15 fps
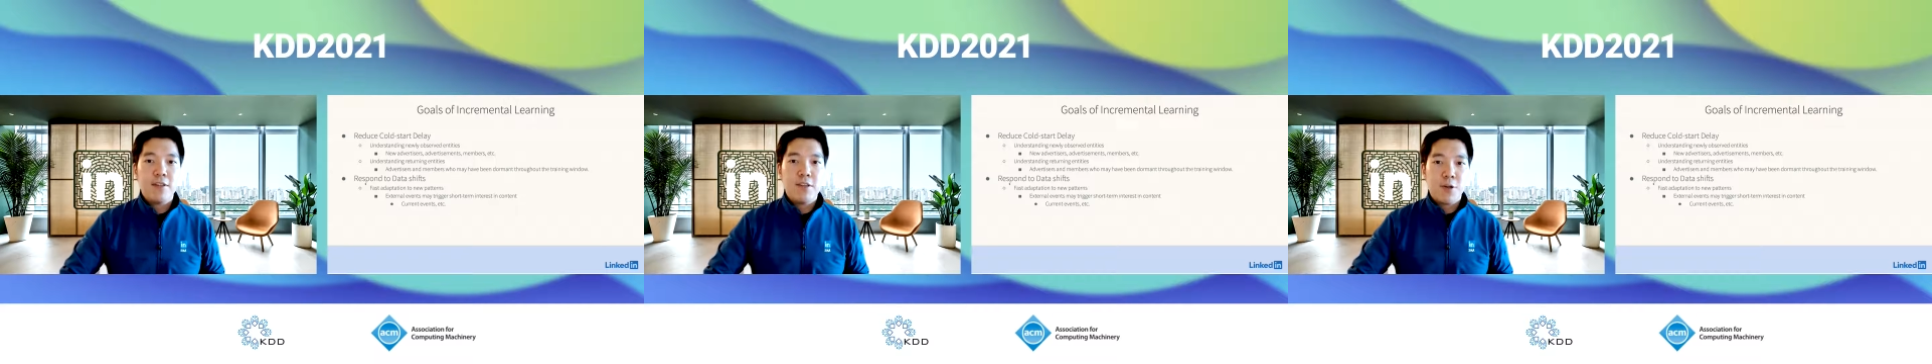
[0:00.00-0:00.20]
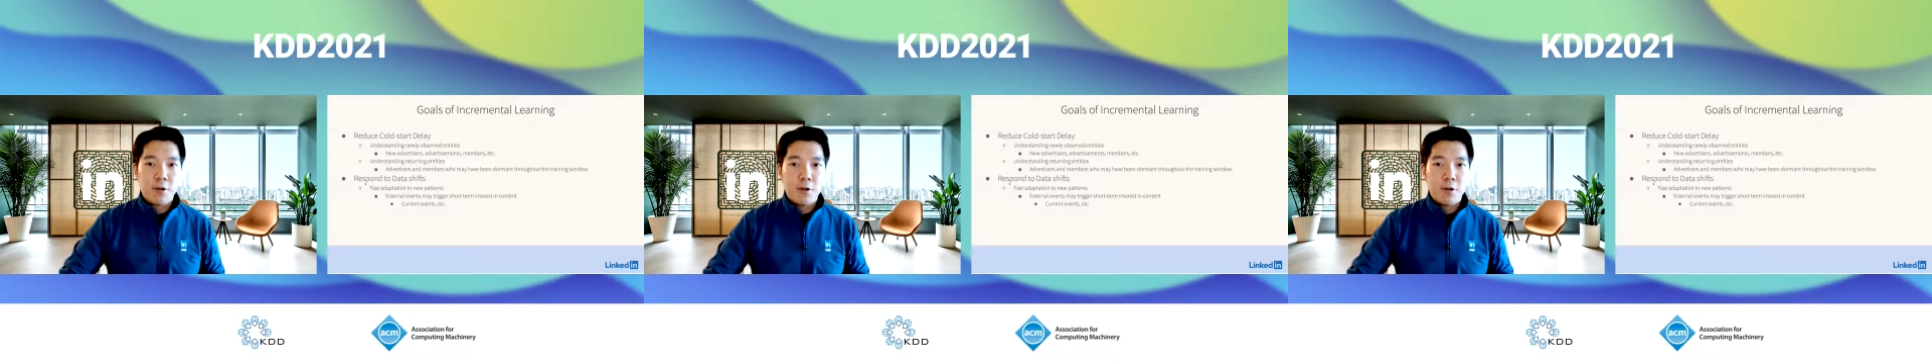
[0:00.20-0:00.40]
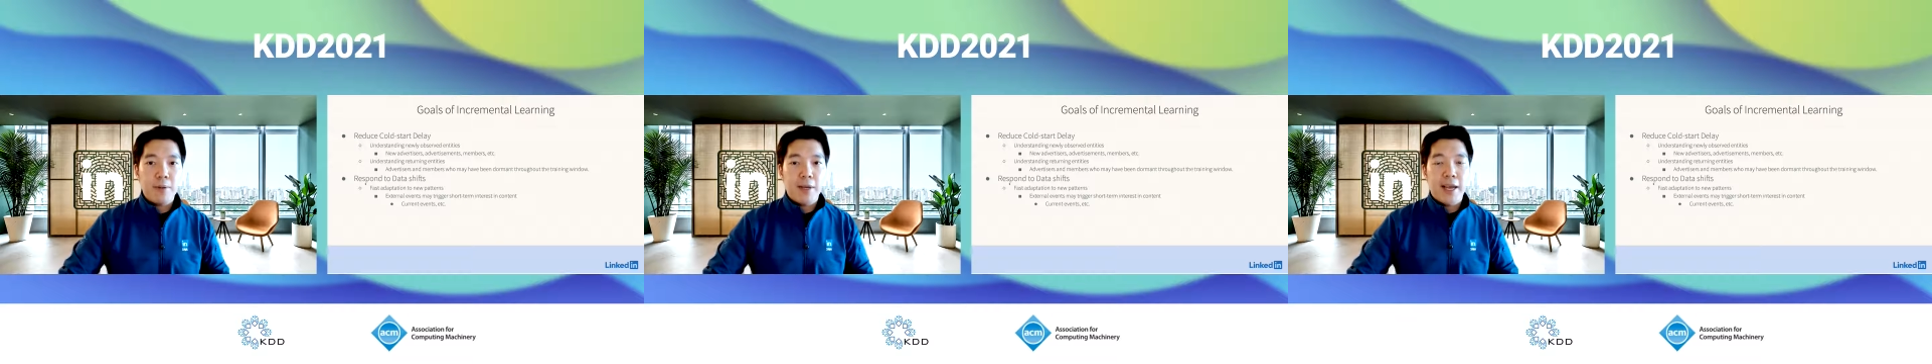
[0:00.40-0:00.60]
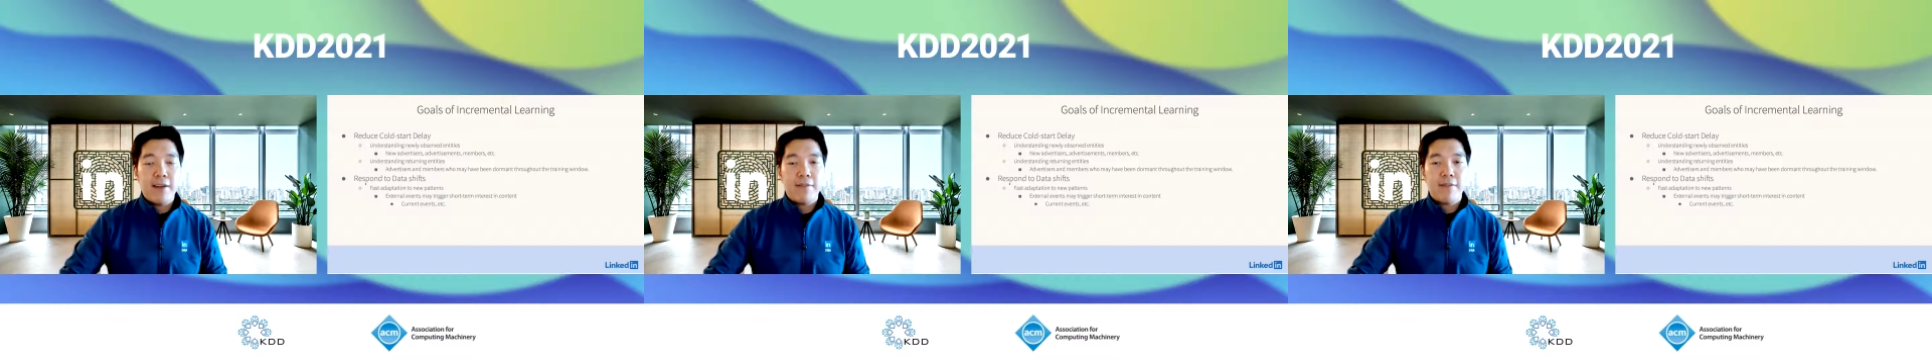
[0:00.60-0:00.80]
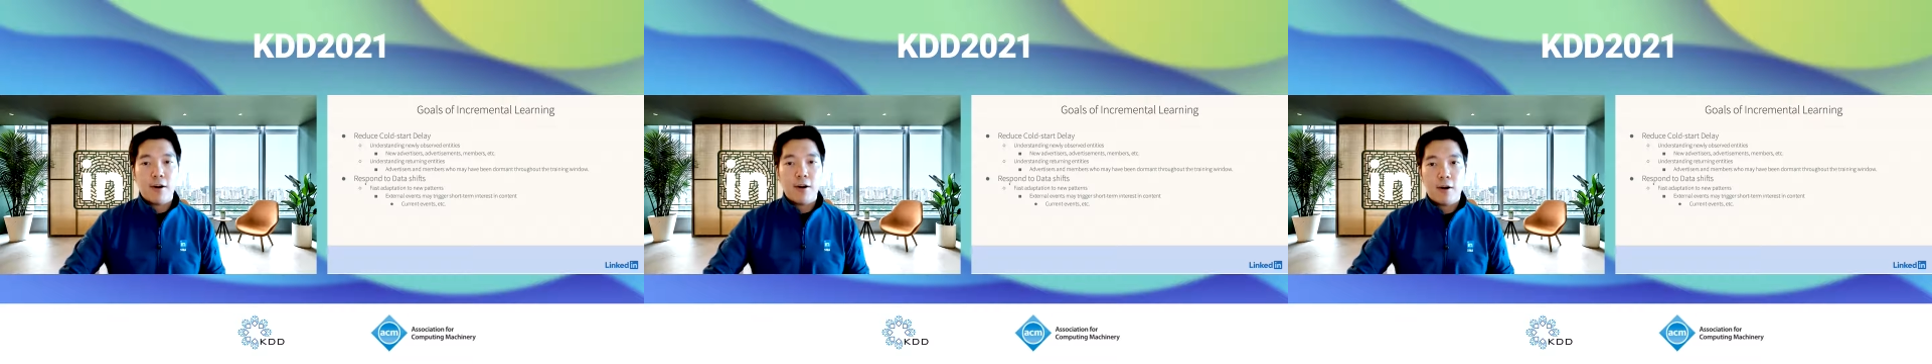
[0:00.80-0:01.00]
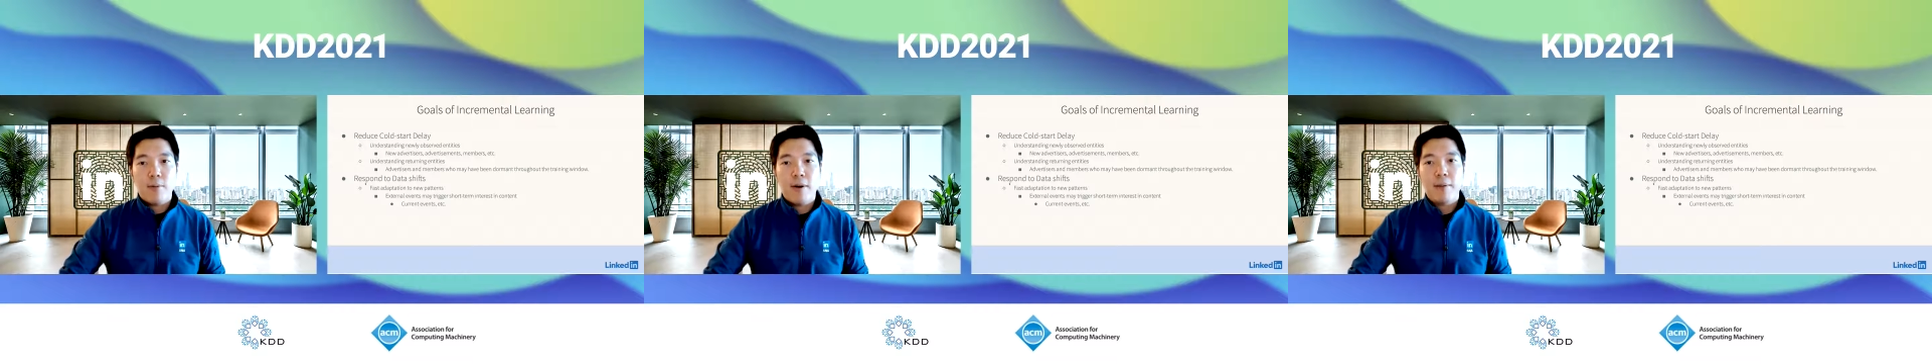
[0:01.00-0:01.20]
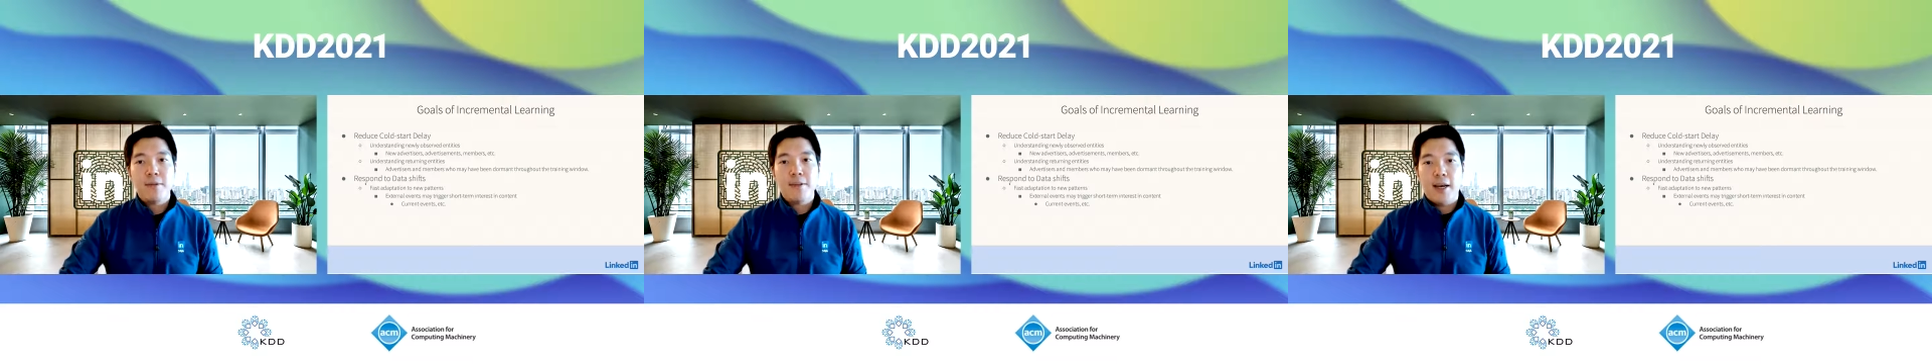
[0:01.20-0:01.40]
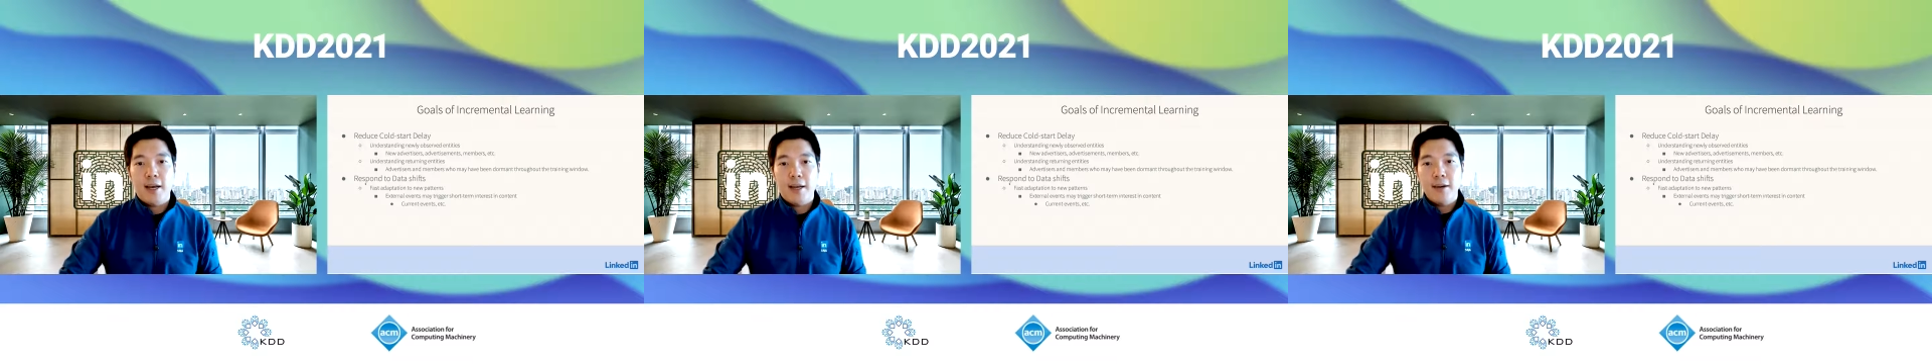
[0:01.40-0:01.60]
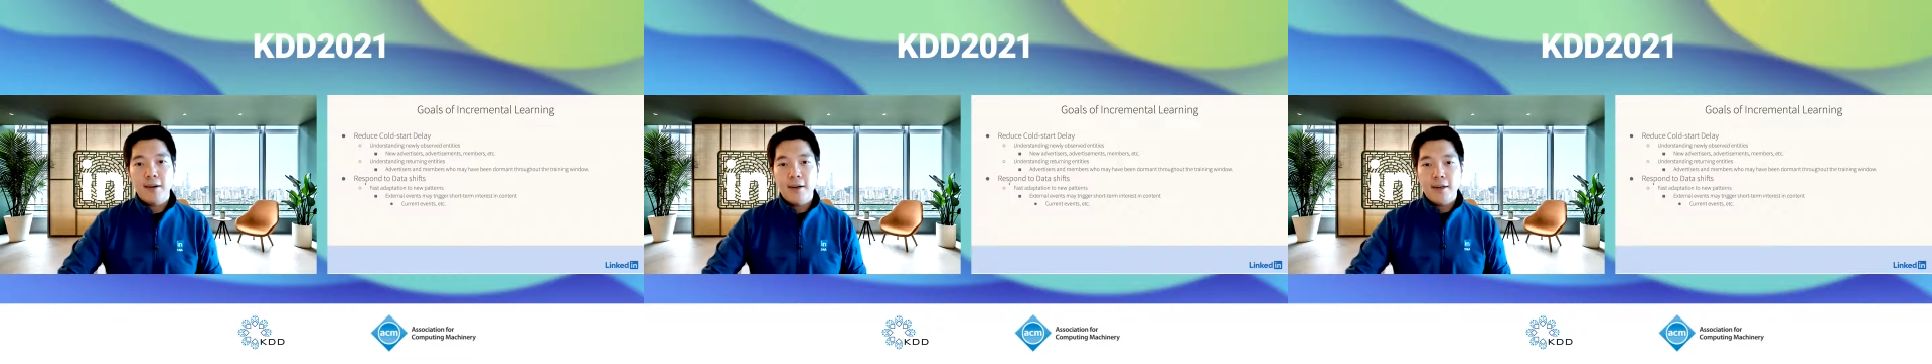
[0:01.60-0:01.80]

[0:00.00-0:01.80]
internal behavior on our website,